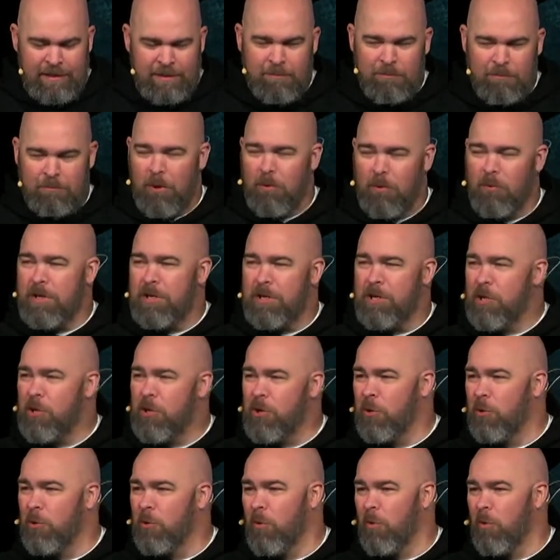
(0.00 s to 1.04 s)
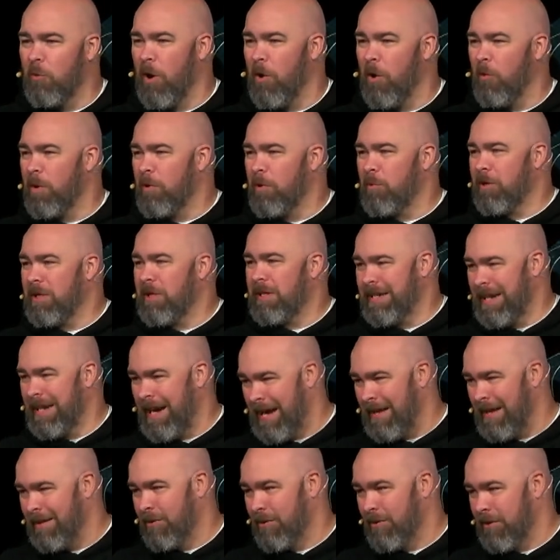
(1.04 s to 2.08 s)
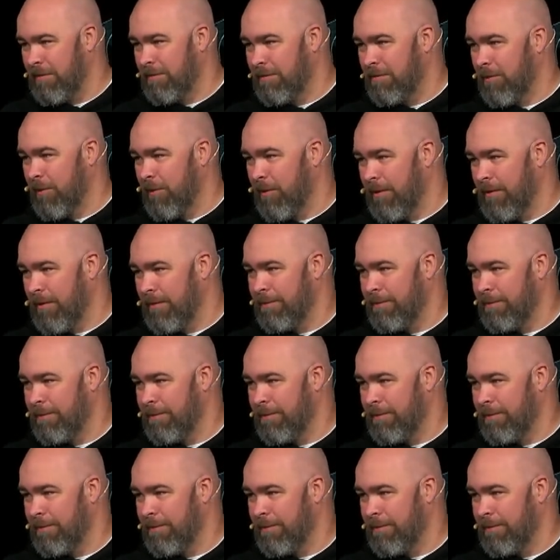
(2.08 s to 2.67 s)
But we knew what we were not looking for.